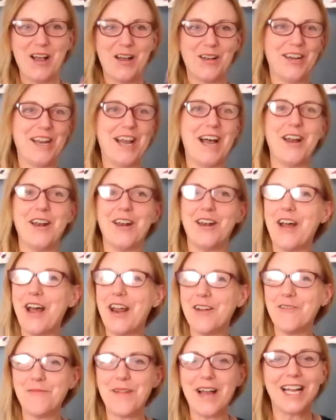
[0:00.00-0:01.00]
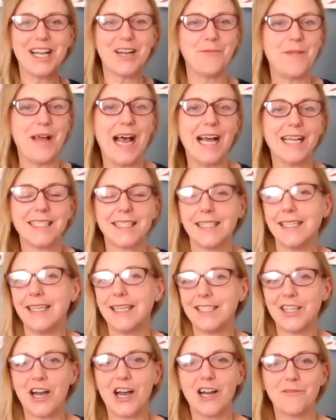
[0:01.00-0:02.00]
None of my capacity to
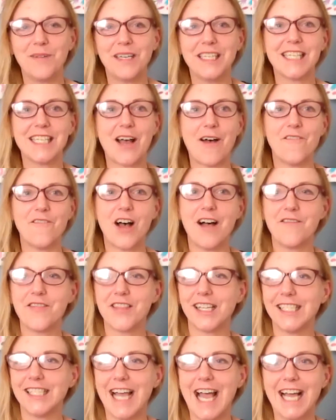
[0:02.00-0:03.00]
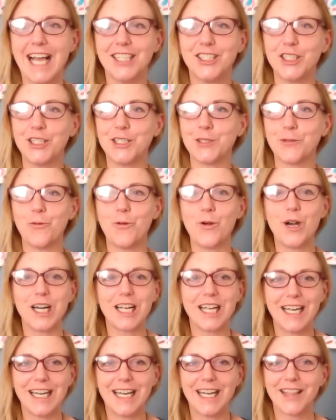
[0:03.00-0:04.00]
talk myself off the ledge is
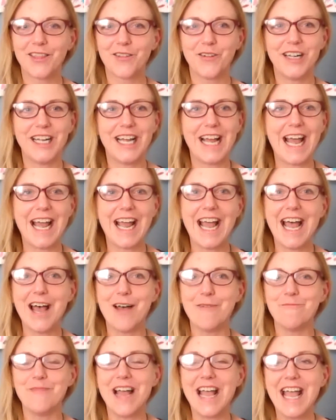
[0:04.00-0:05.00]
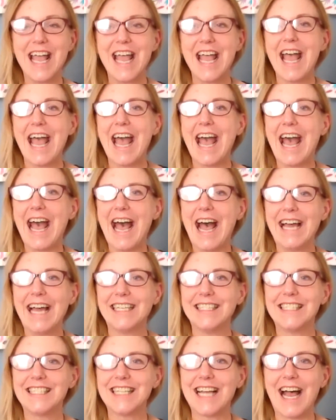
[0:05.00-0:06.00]
working at 3 a.m.
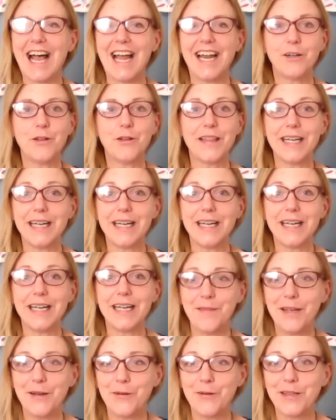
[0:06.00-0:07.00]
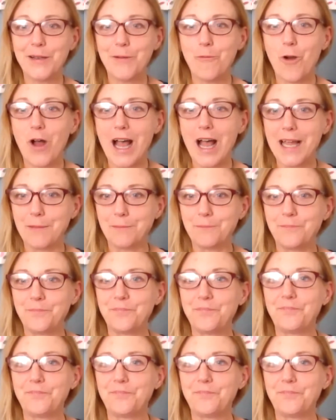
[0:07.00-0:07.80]
And I don't think I'm the only one.